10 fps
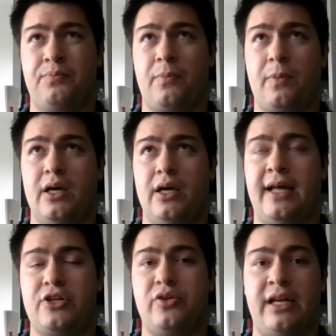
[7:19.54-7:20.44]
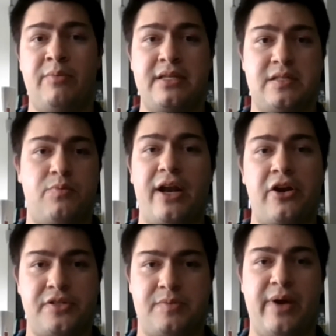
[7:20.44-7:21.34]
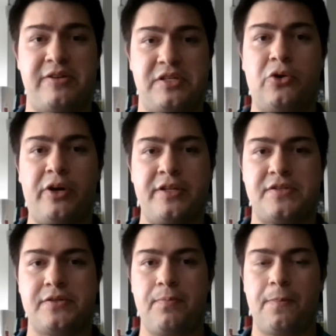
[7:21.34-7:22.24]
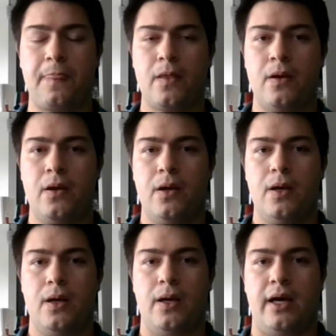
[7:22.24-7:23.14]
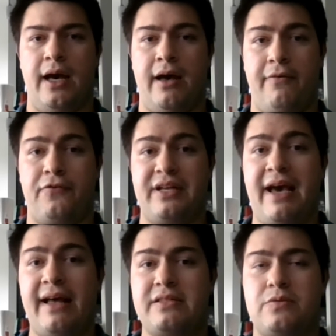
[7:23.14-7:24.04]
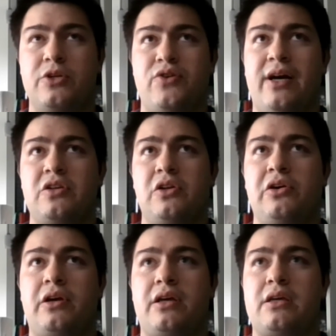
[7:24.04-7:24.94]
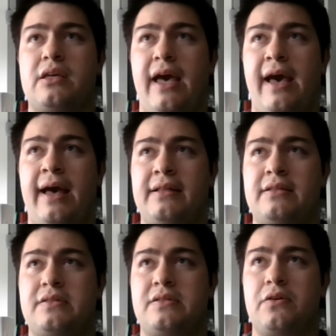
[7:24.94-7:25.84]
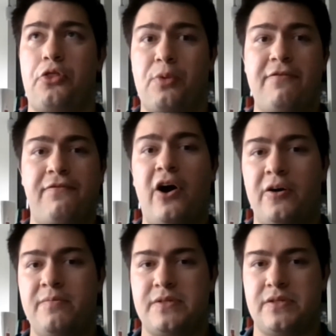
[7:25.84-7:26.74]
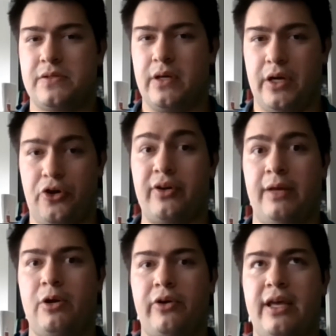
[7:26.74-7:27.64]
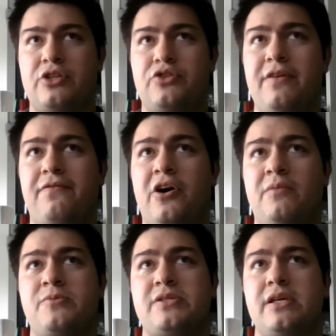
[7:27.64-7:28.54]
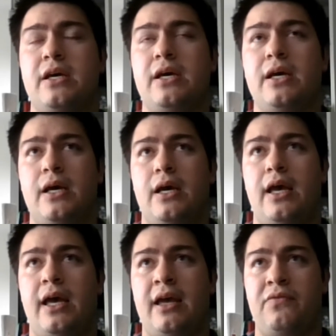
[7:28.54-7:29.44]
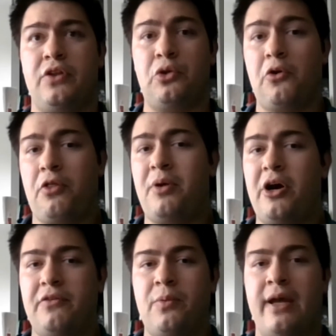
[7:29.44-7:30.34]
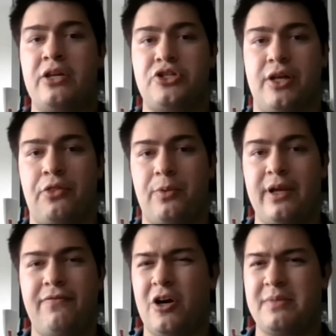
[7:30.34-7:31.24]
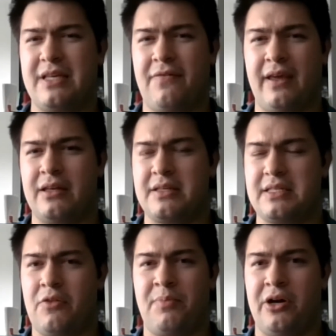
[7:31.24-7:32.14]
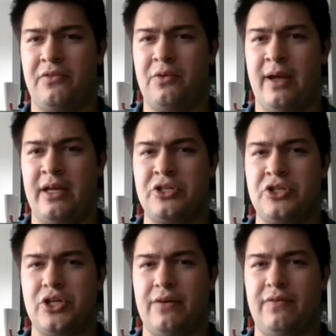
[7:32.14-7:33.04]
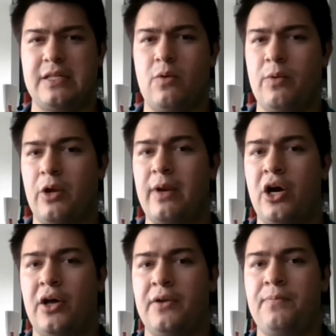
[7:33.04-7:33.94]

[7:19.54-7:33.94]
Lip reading: natural enemies, predators, parasitoids. For that, we're trying to look at 3 farms. Currently, we're looking at 3 farms in the northern part of the range and 3 farms, I think, in the southern part of the range. That's what we agreed on.